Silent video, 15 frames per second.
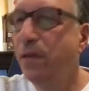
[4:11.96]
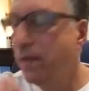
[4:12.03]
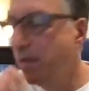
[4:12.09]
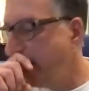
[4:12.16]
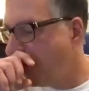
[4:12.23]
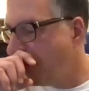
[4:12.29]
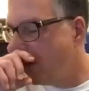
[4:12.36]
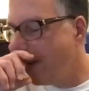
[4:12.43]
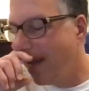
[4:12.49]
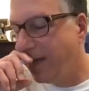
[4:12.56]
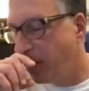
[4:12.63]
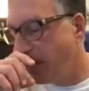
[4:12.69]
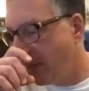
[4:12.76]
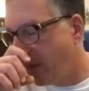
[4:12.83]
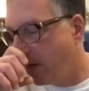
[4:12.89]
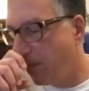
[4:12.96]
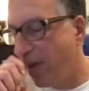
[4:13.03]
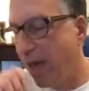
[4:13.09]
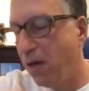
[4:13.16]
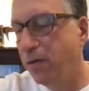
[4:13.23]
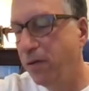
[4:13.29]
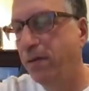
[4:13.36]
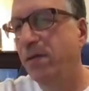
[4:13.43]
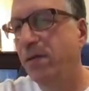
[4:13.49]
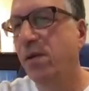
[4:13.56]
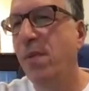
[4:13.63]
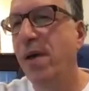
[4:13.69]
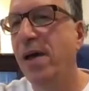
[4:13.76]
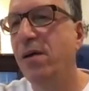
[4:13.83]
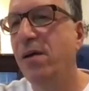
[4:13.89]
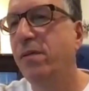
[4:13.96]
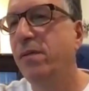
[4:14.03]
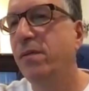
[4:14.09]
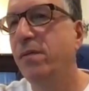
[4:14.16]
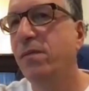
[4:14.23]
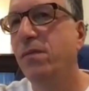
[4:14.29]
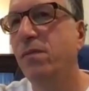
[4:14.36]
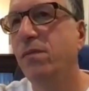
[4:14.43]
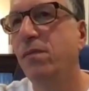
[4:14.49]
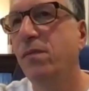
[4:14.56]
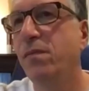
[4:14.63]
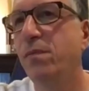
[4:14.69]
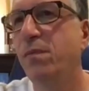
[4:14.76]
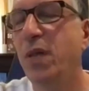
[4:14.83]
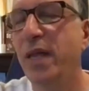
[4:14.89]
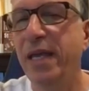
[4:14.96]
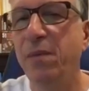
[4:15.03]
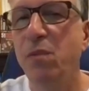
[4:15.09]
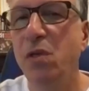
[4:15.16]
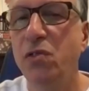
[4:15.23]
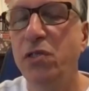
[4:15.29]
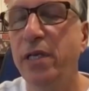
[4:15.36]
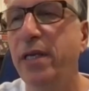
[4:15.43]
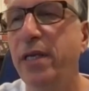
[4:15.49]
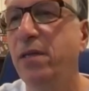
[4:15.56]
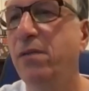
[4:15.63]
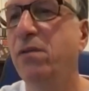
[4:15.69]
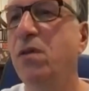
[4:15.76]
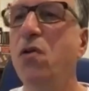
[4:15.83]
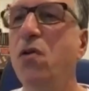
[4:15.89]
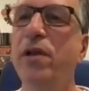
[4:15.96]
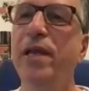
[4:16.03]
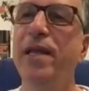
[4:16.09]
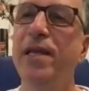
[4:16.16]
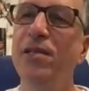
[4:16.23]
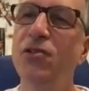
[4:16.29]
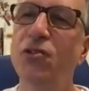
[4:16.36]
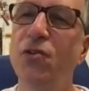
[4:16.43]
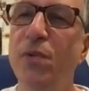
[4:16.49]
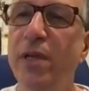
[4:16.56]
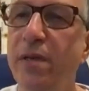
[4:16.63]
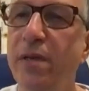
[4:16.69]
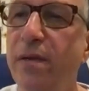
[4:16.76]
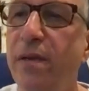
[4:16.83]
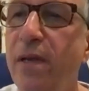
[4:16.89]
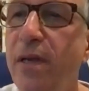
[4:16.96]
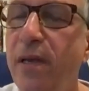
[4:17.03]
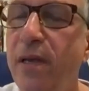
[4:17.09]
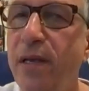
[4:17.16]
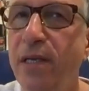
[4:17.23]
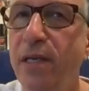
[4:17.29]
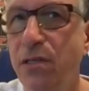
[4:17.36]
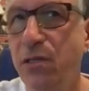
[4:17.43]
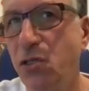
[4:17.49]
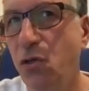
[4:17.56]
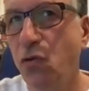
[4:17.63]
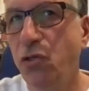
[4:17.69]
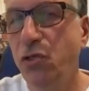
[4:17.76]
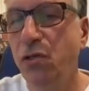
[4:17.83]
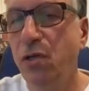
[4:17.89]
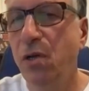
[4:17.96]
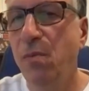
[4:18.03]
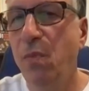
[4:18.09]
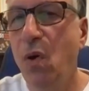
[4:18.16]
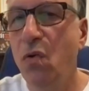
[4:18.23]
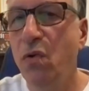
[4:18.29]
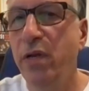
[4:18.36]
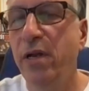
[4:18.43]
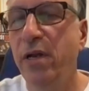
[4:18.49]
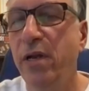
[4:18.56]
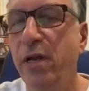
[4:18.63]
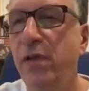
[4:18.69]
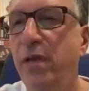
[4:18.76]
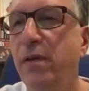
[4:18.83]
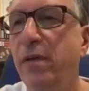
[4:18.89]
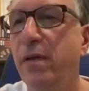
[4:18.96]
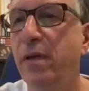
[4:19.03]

The other nice thing about playing music and learning an instrument is the social component of it.